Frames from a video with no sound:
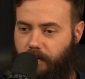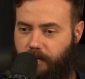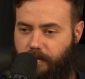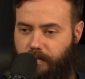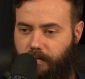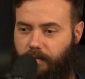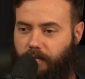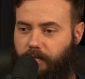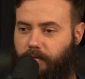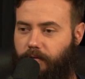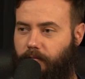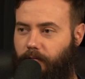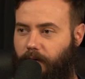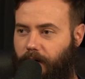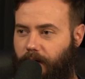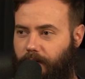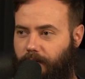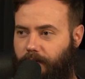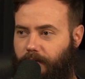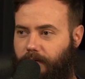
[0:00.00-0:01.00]
because they're
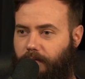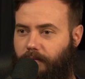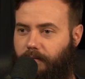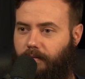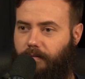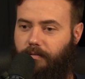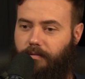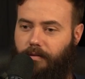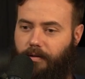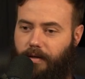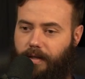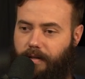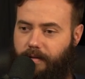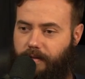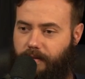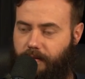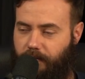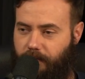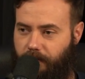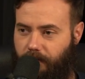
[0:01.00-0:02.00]
underground and they're
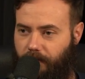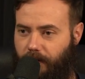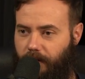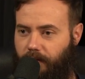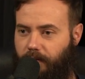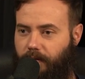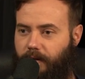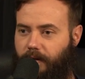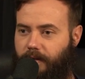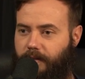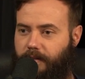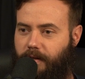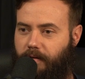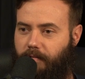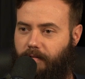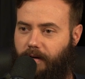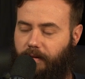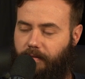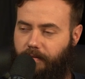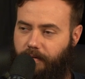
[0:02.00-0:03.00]
in things and
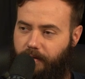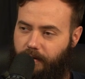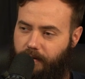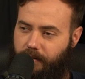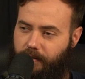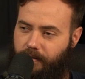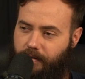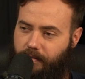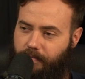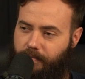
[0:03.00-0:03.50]
around things